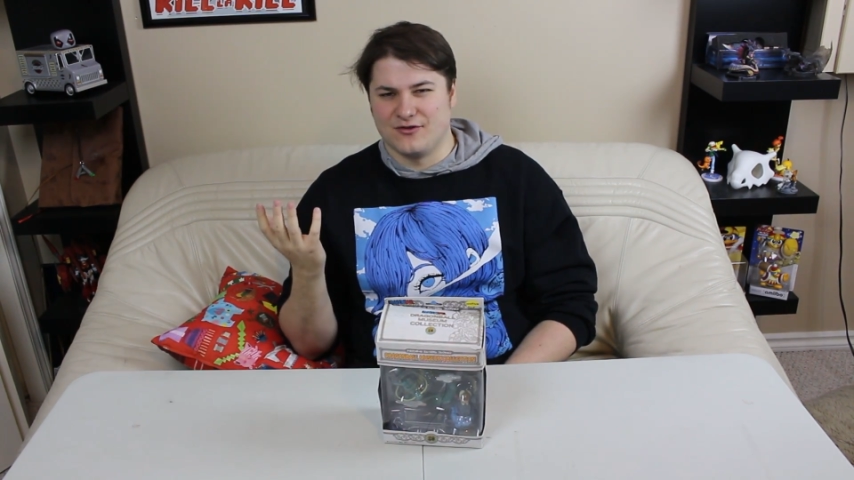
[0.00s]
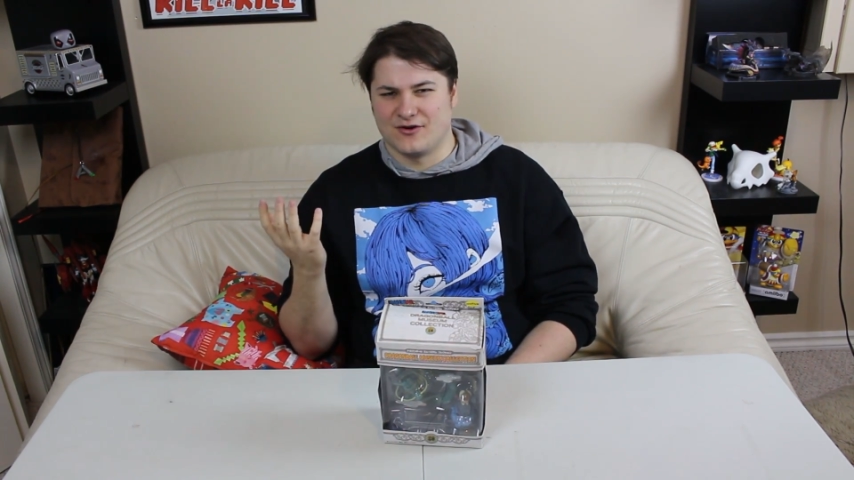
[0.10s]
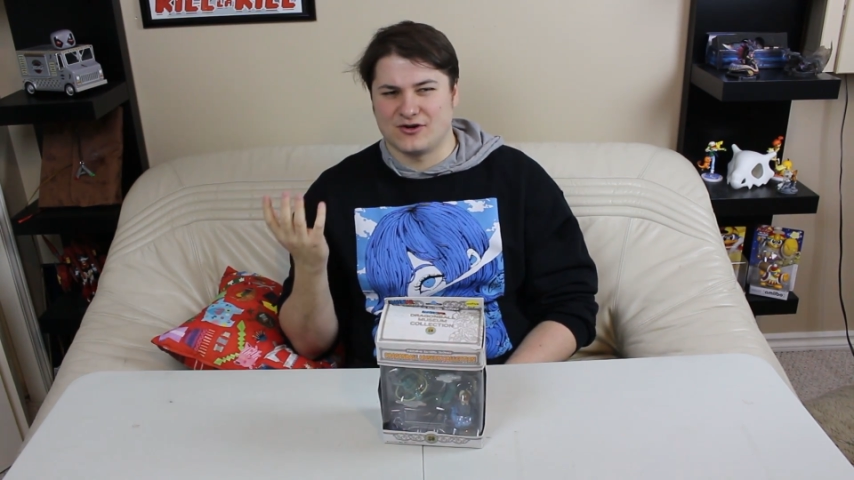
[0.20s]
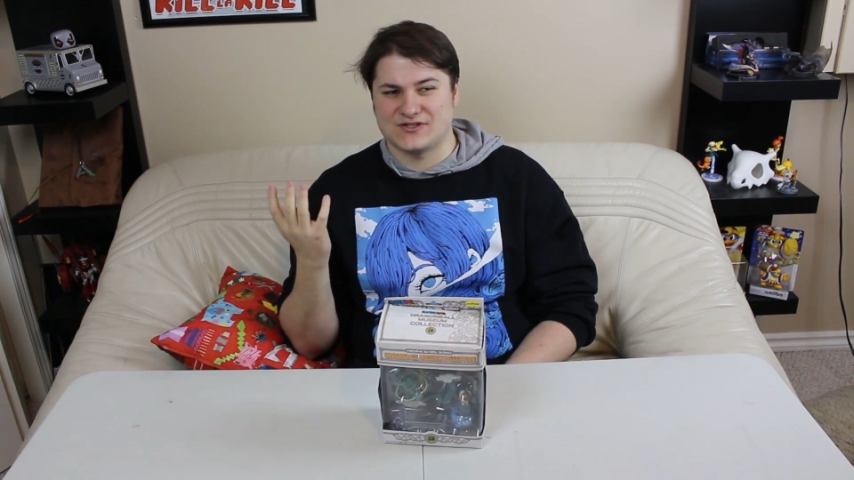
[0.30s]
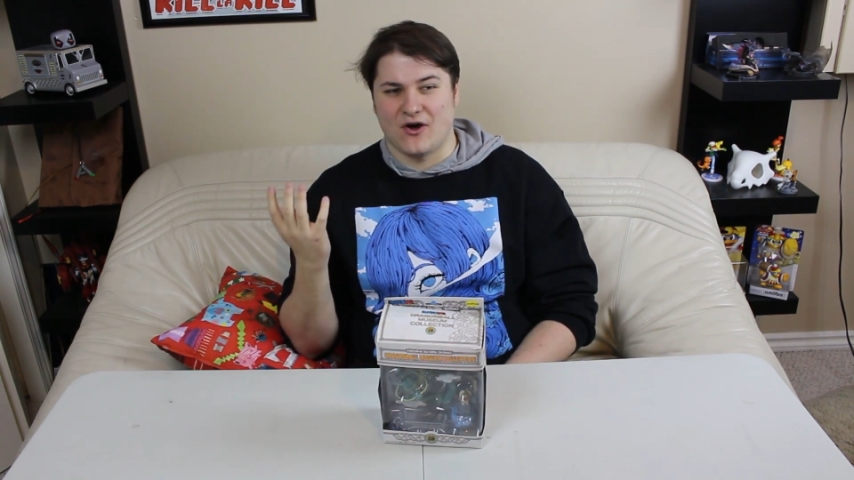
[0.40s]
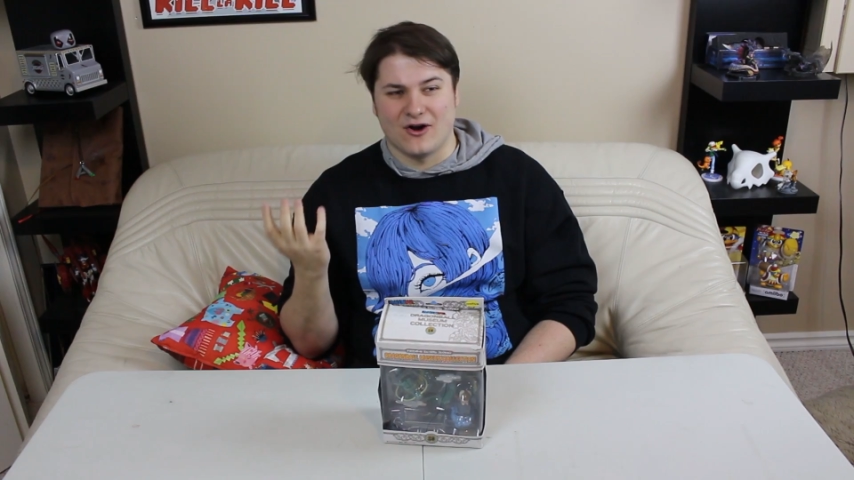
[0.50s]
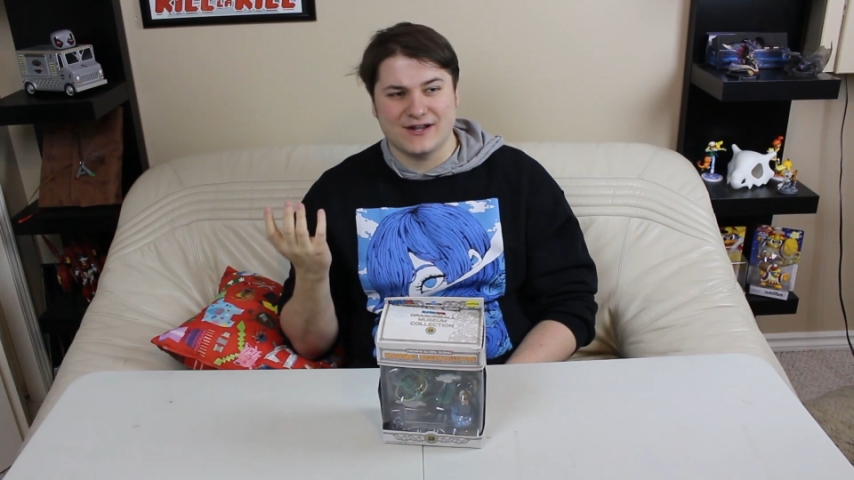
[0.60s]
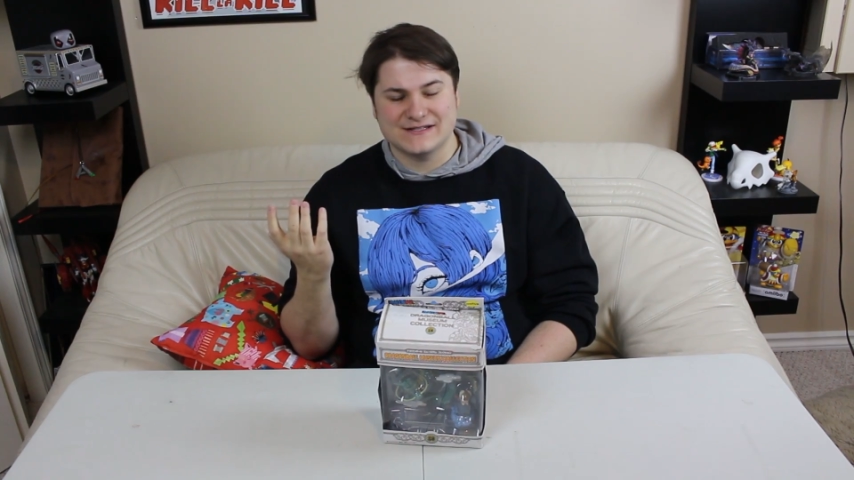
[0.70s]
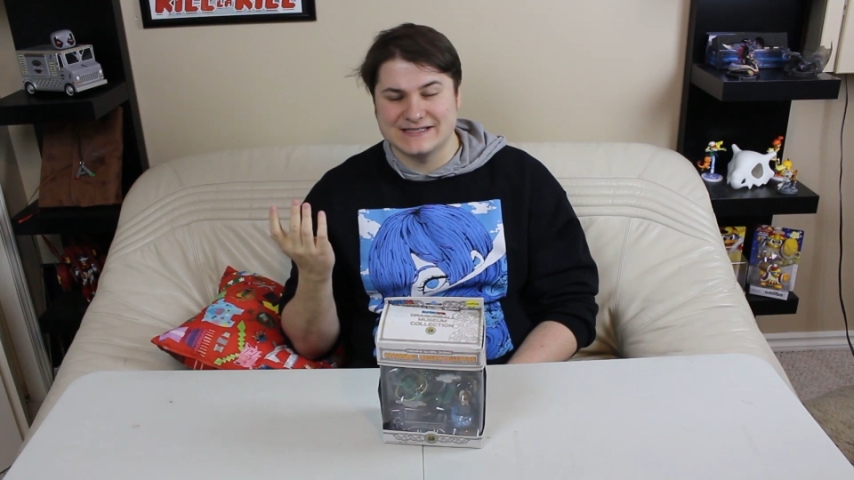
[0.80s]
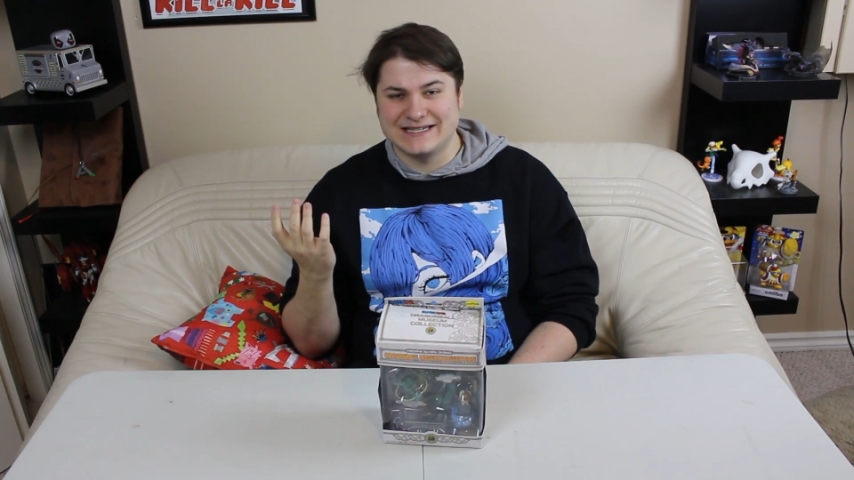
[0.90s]
there's
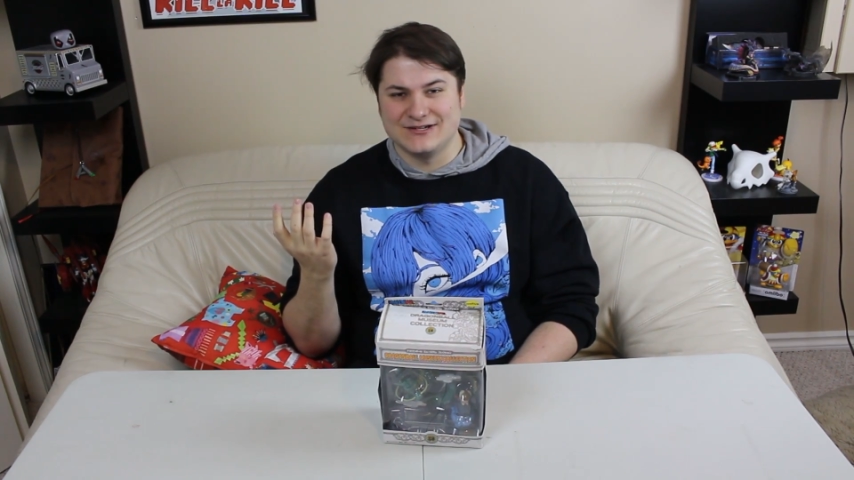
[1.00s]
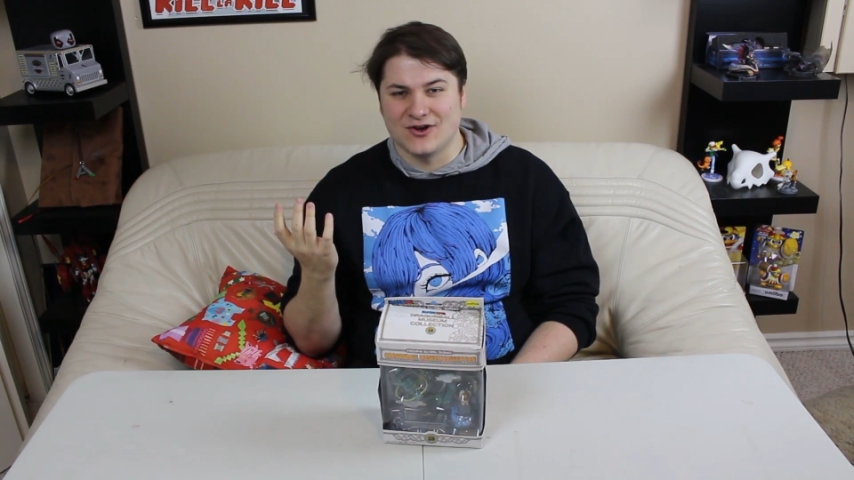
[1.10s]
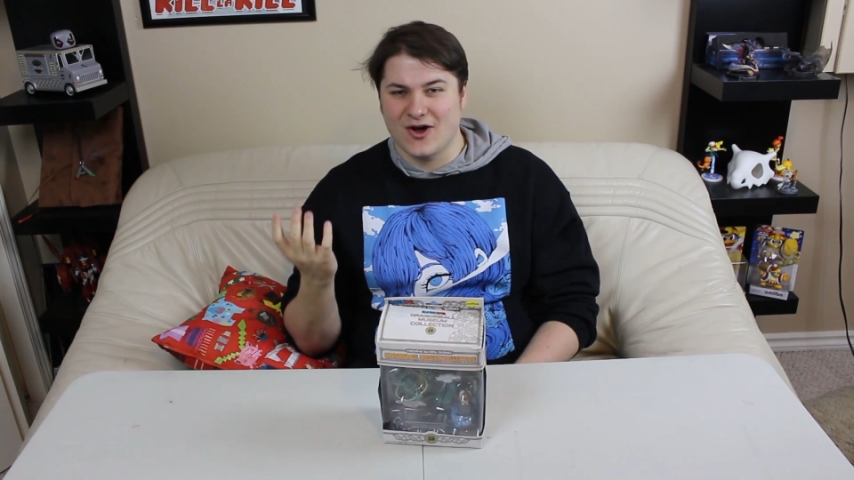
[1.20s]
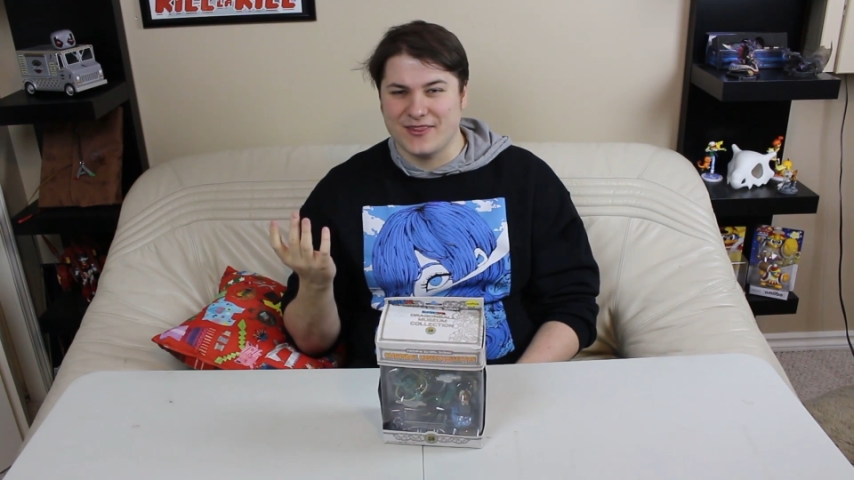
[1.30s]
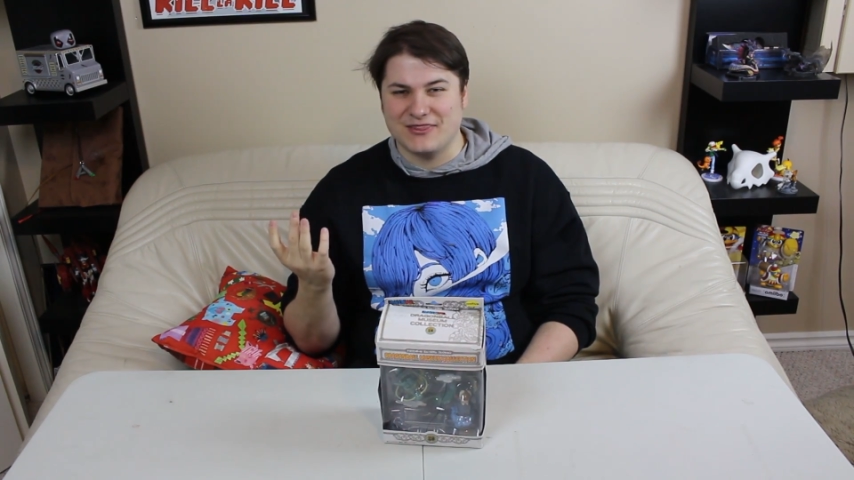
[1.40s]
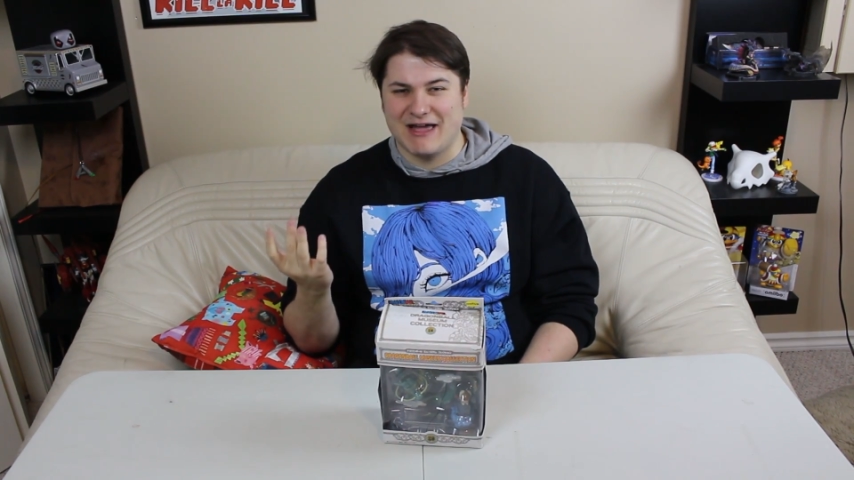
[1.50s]
honestly not